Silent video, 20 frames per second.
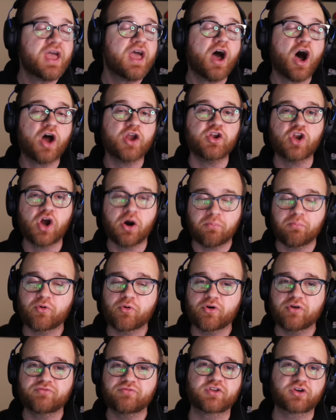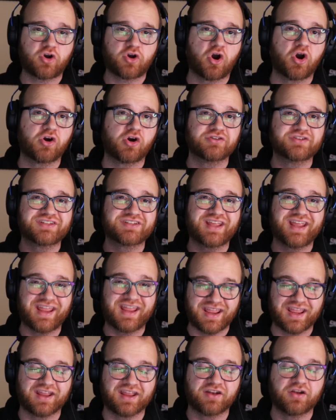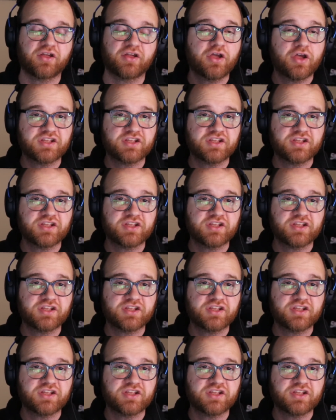A number of the cards in